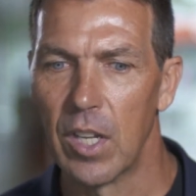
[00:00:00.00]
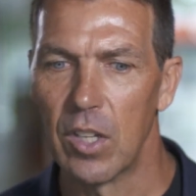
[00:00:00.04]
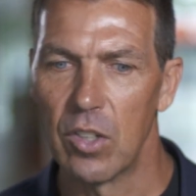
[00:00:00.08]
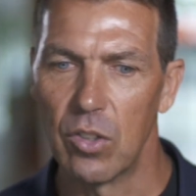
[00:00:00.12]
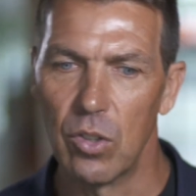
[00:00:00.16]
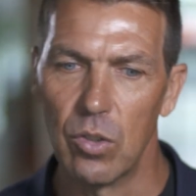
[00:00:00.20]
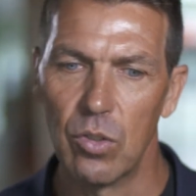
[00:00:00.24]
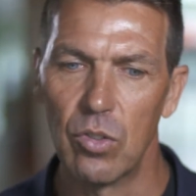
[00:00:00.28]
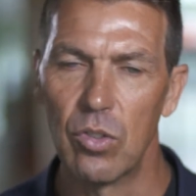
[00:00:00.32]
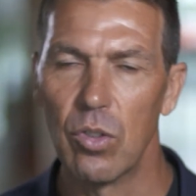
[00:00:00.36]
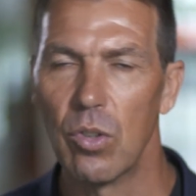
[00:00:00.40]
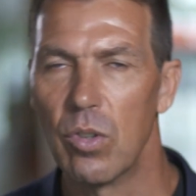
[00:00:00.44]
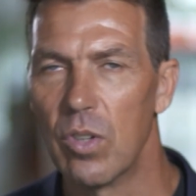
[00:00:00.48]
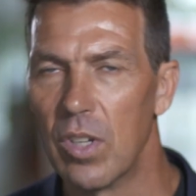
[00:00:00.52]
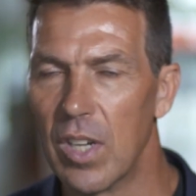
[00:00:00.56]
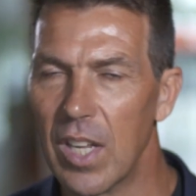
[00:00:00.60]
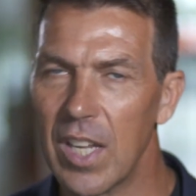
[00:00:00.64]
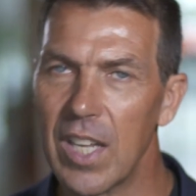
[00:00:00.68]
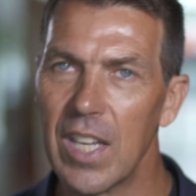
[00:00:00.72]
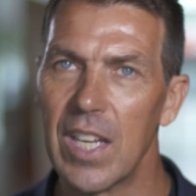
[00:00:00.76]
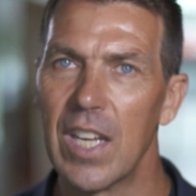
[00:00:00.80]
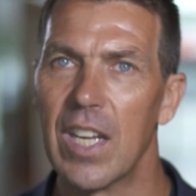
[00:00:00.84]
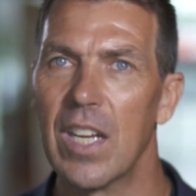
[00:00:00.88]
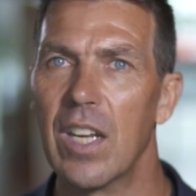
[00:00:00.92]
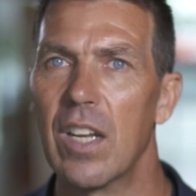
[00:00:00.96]
You do
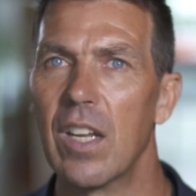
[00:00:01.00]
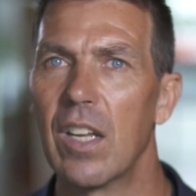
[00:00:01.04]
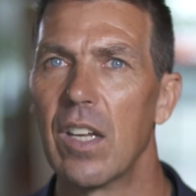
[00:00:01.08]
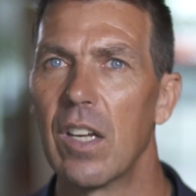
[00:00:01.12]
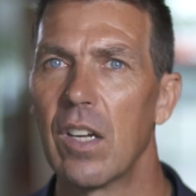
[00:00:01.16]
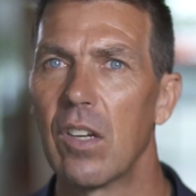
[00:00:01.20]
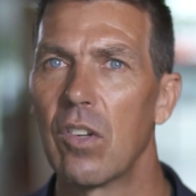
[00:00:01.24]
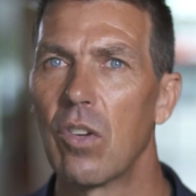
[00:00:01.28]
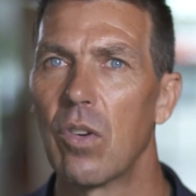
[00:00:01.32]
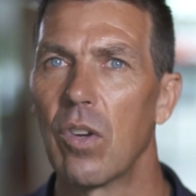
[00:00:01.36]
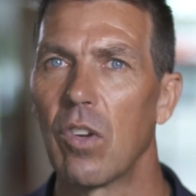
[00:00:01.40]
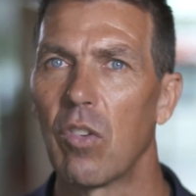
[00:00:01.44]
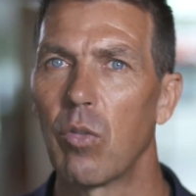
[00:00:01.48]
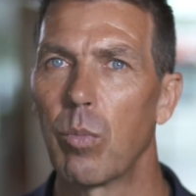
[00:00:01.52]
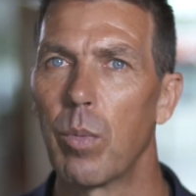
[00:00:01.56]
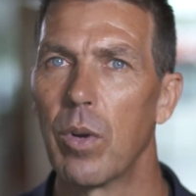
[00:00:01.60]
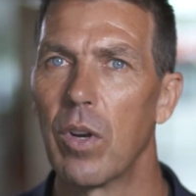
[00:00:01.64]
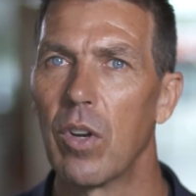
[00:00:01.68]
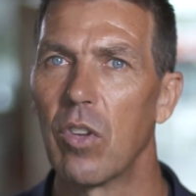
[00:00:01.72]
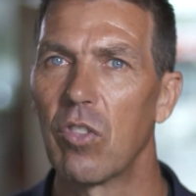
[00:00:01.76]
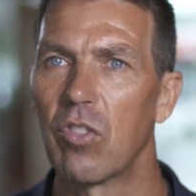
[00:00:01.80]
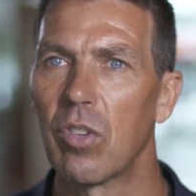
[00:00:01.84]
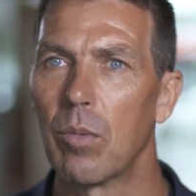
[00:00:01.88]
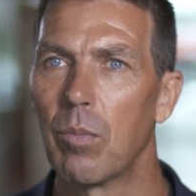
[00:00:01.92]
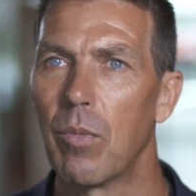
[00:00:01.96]
need to
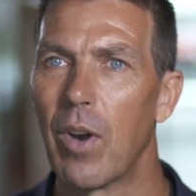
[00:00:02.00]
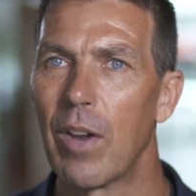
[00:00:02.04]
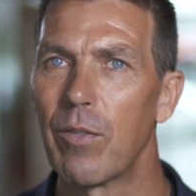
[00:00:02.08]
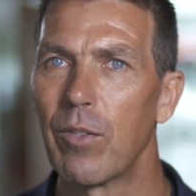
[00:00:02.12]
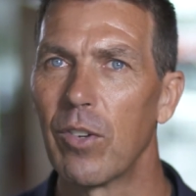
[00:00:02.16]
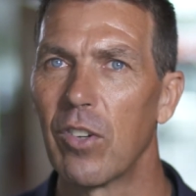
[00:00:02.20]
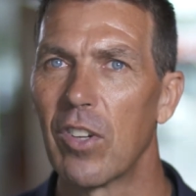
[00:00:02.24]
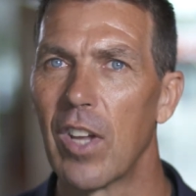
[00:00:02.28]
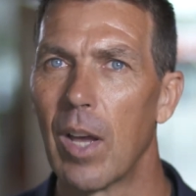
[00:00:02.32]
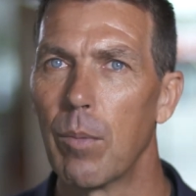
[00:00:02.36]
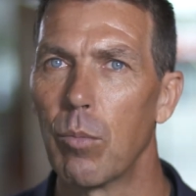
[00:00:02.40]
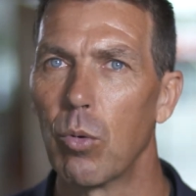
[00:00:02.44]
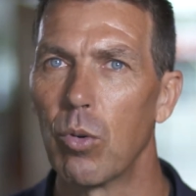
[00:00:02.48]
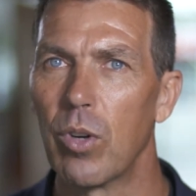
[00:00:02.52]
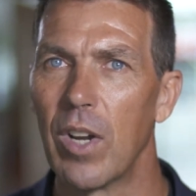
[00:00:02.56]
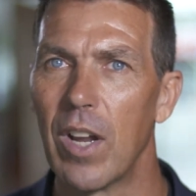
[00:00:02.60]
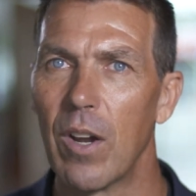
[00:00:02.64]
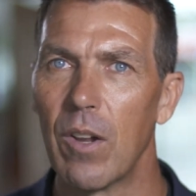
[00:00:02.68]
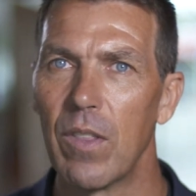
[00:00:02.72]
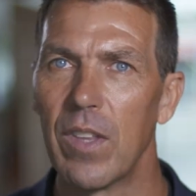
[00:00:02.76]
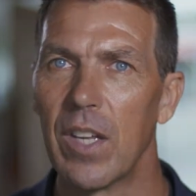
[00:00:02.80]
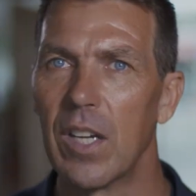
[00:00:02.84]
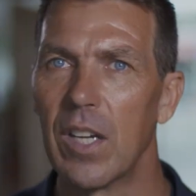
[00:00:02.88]
experience some rough and tumble now and